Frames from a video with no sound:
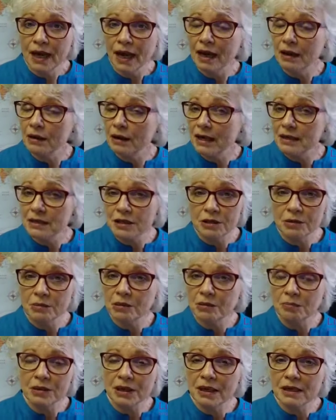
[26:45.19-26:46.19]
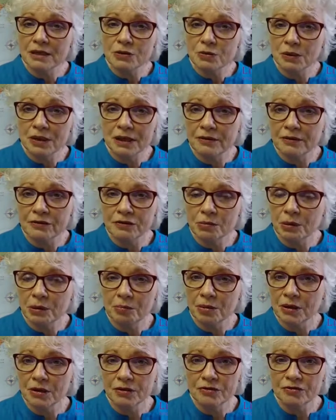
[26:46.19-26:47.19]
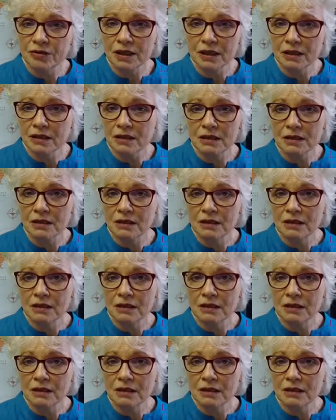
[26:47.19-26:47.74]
And as human beings, we'll never be perfect.